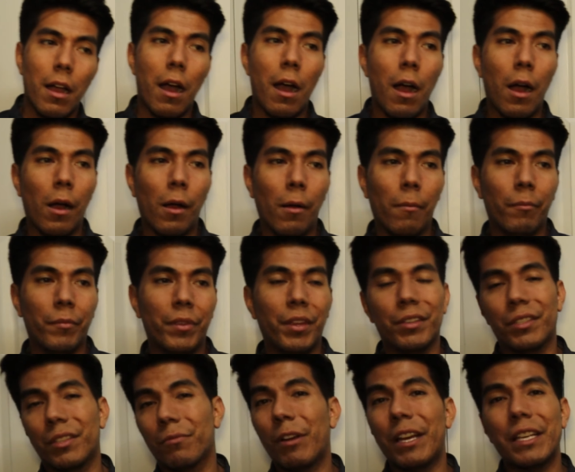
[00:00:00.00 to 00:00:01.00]
Um,
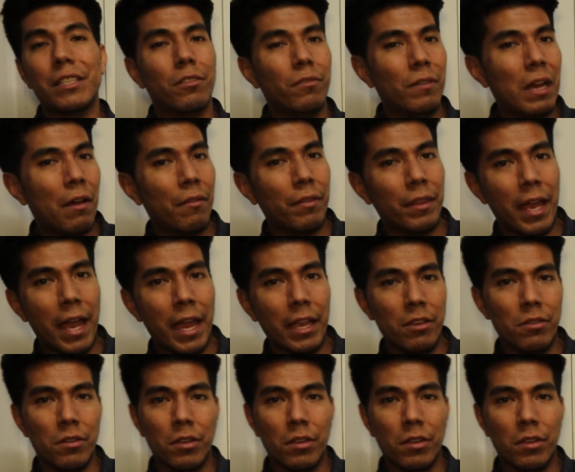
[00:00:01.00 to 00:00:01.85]
there's ways around that.